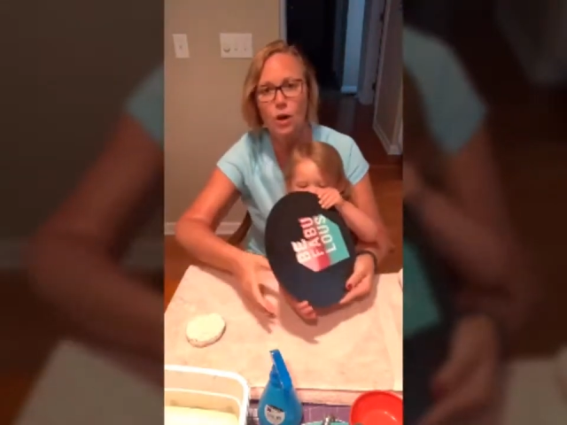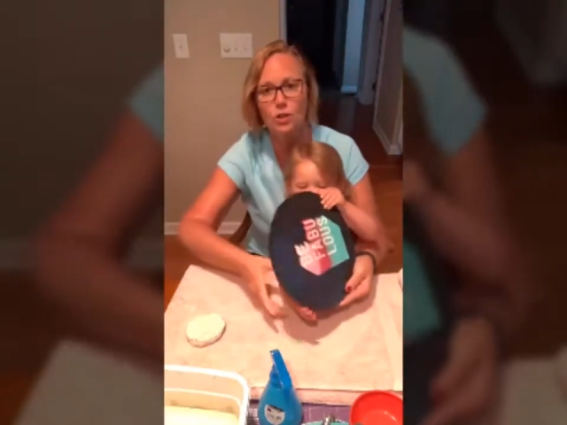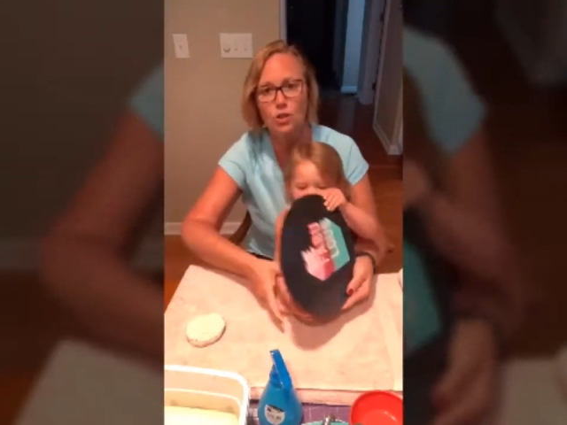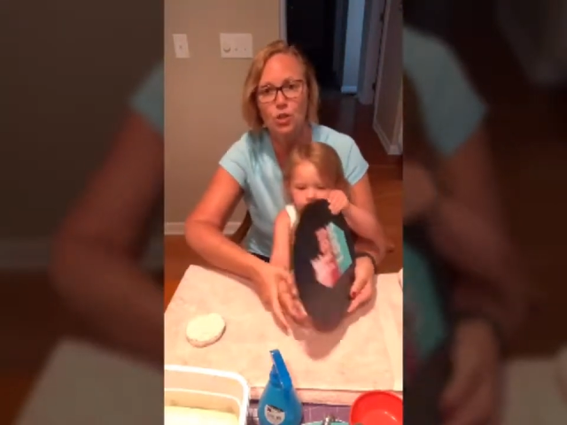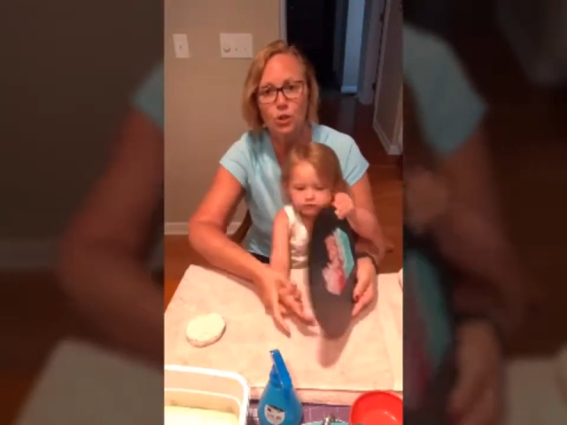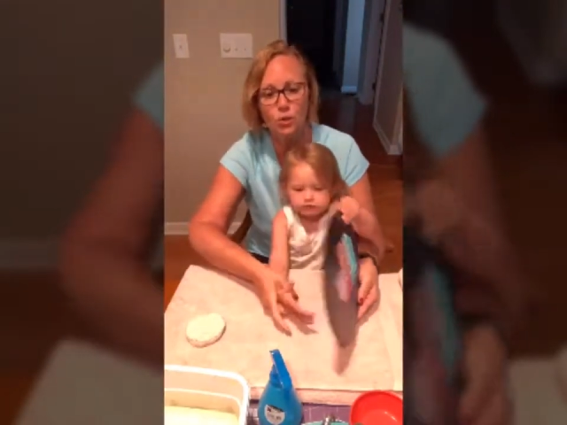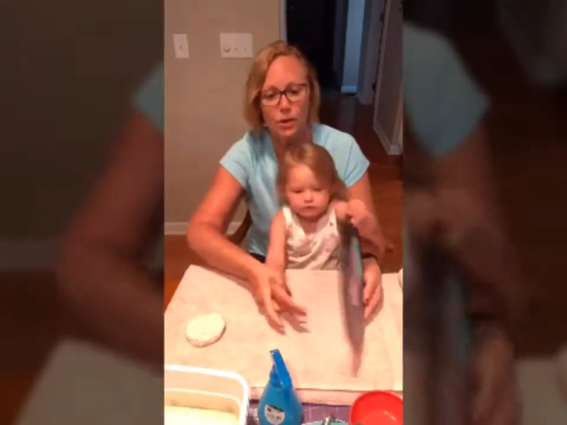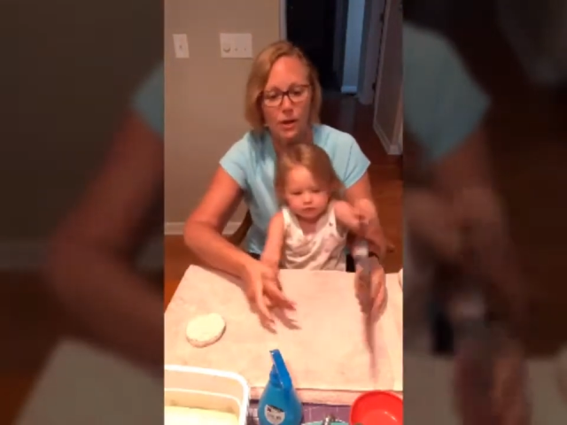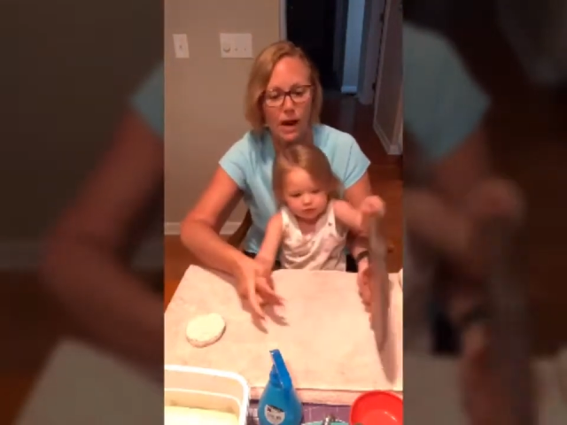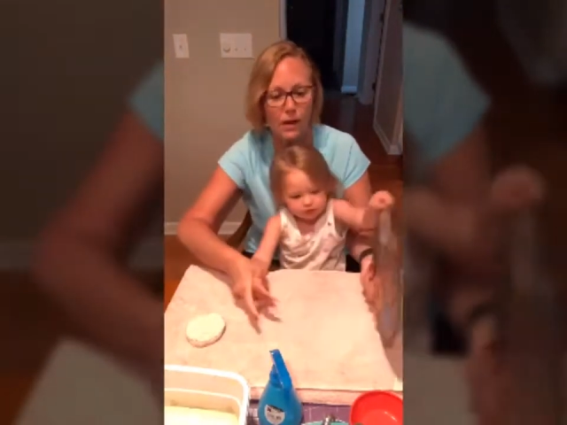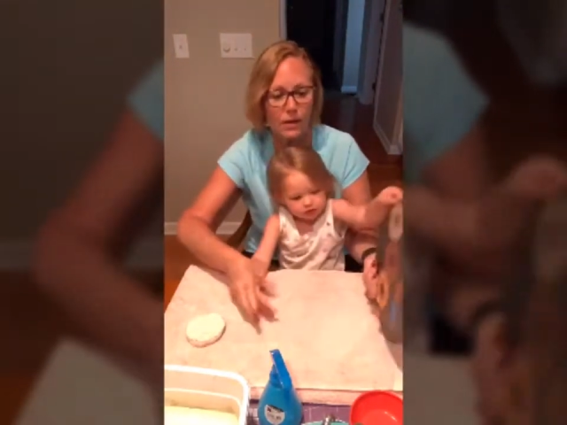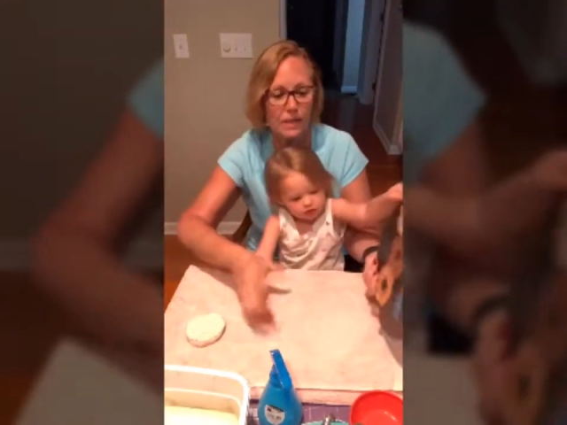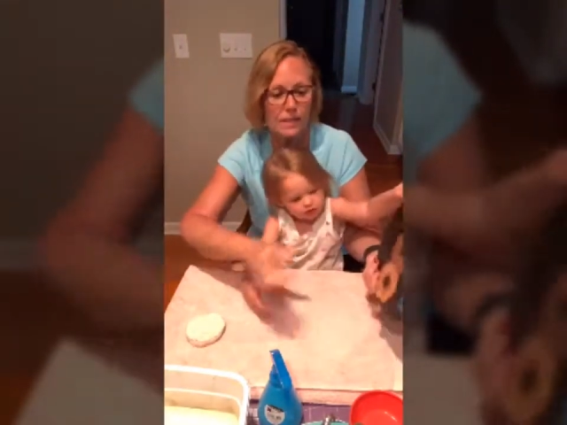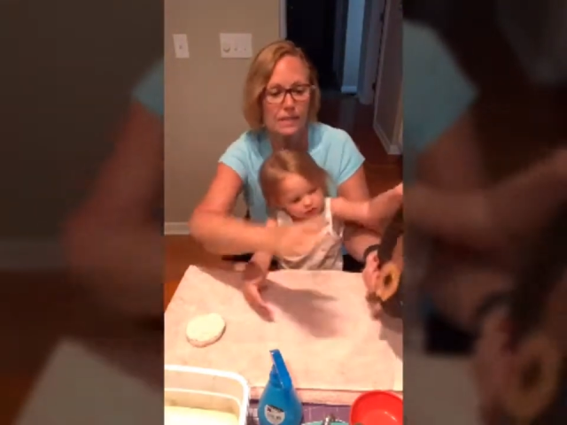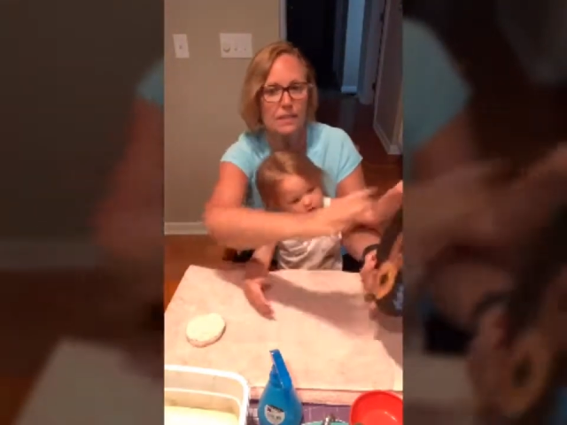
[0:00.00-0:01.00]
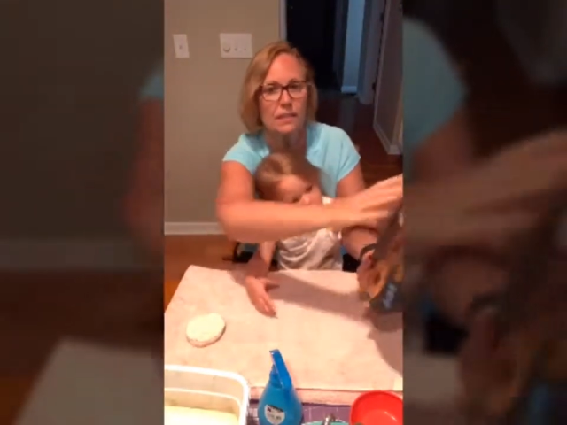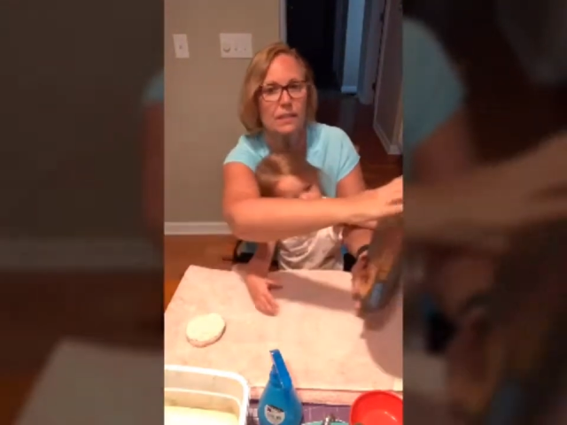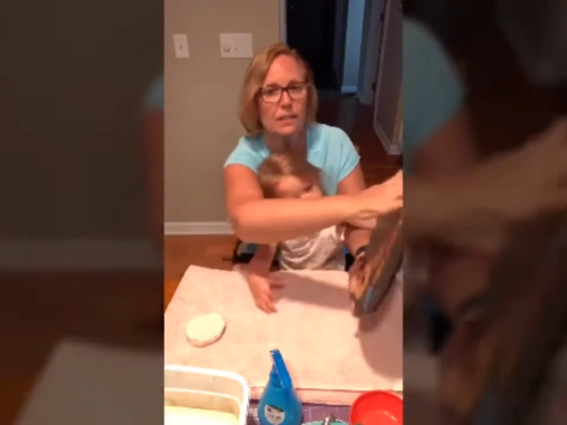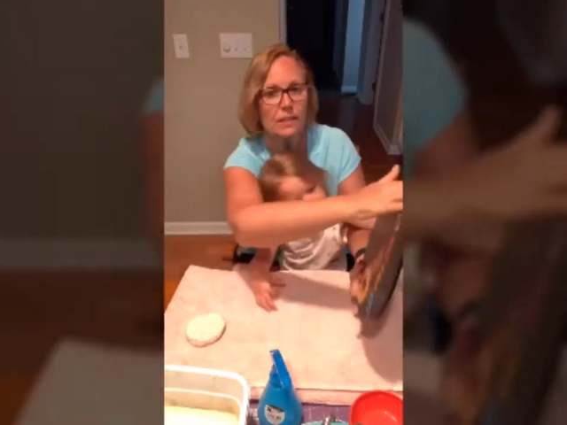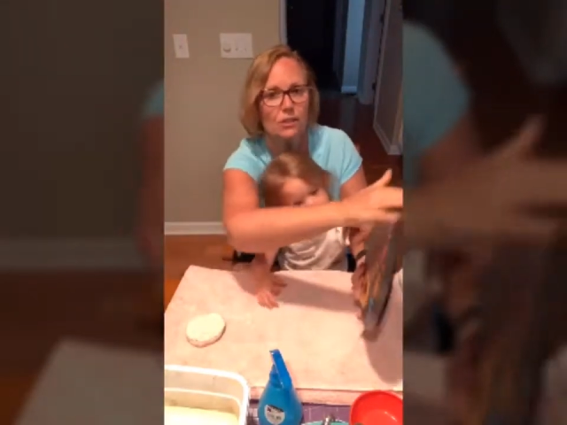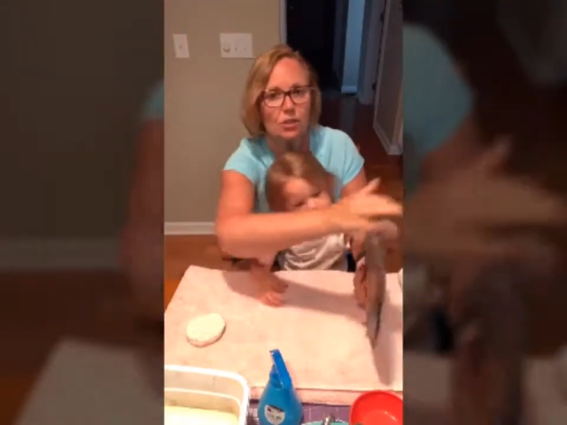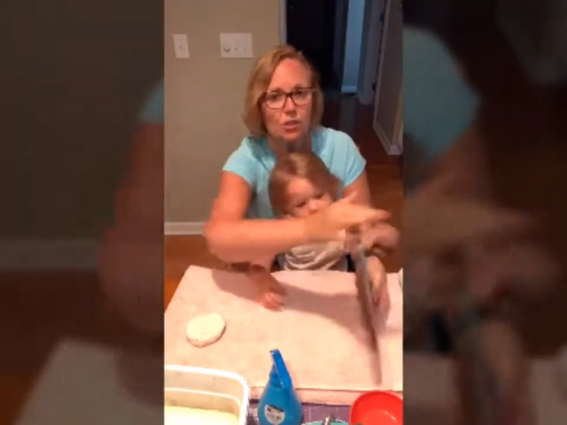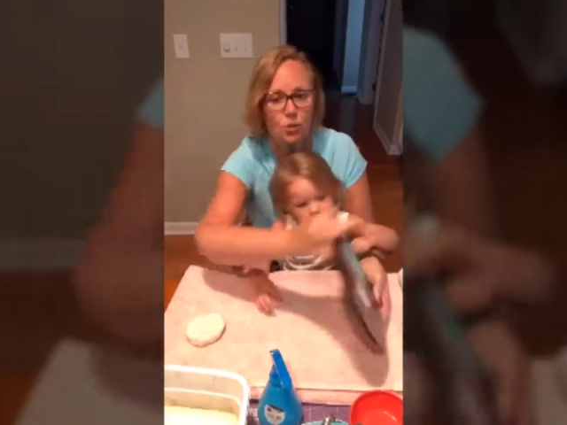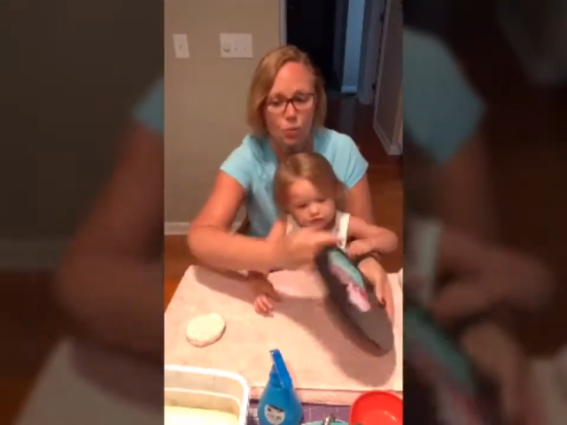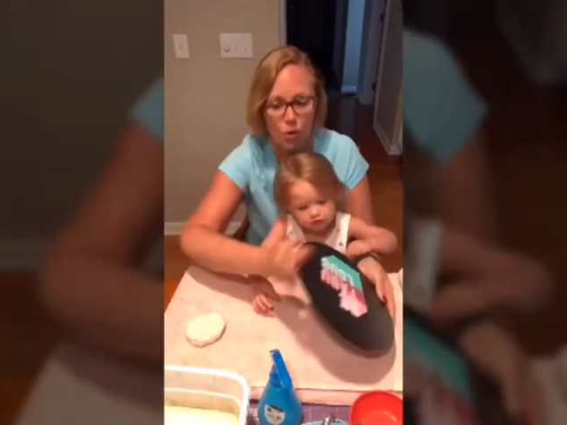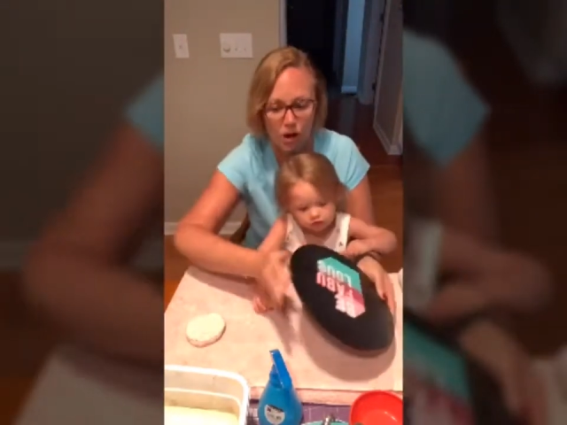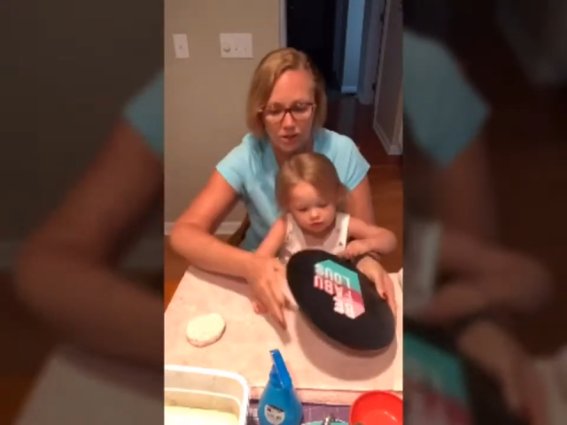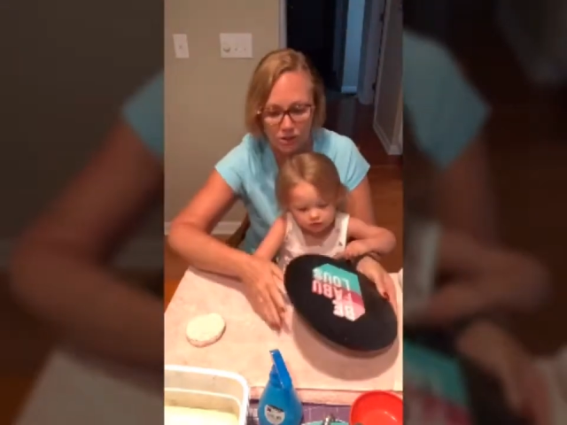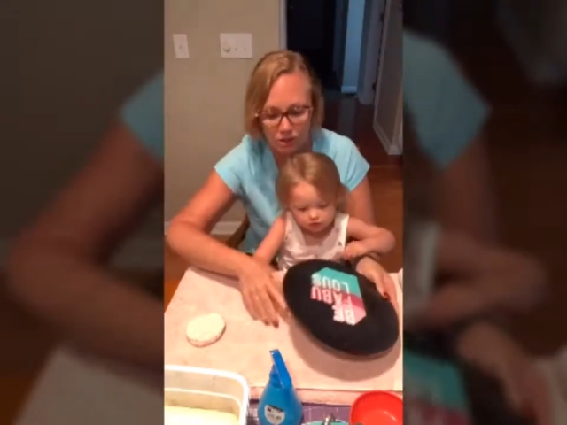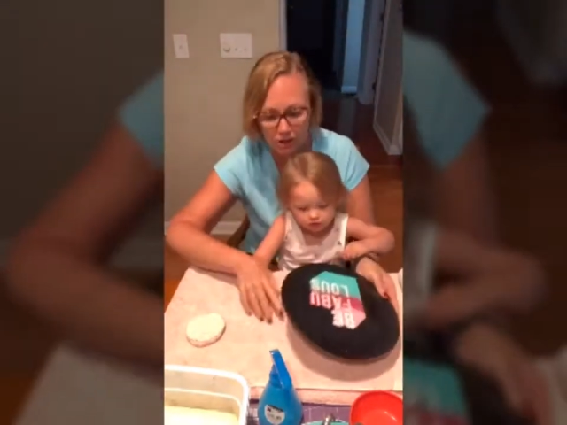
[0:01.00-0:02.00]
show you how easy it is to wash